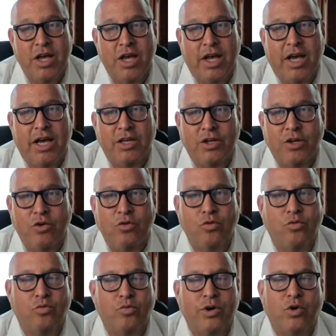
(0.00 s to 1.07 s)
and you
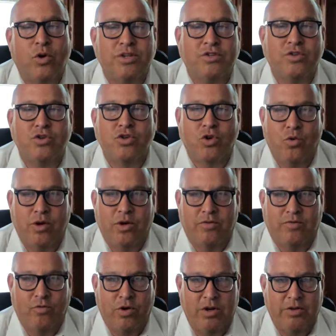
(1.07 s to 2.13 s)
request a showing
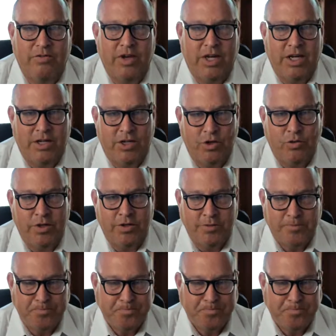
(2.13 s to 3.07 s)
for a vacant unit,